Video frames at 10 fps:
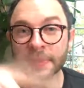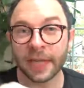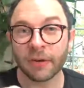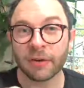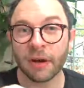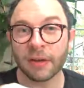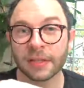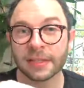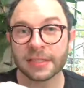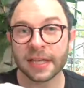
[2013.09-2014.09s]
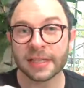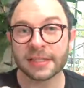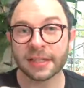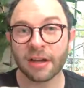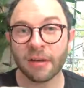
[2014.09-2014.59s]
Dale Collins
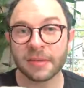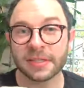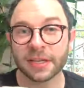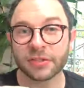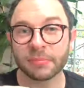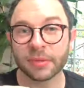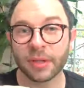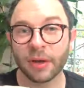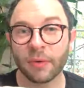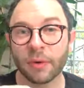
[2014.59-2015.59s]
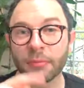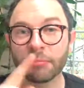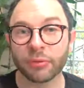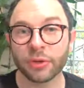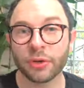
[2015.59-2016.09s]
says in the comment section below,
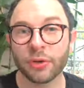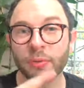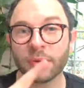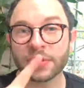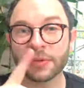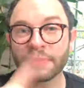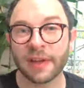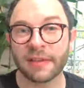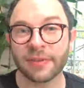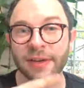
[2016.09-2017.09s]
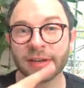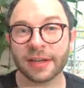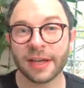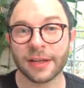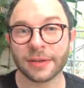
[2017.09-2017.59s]
blue was their favorite
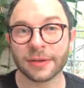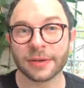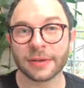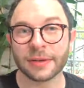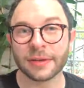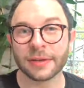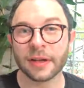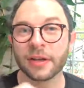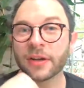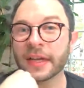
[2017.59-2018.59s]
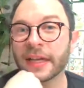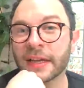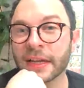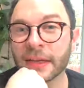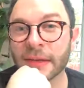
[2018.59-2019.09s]
color. You're
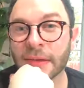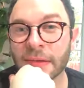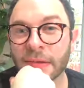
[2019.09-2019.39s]
kidding.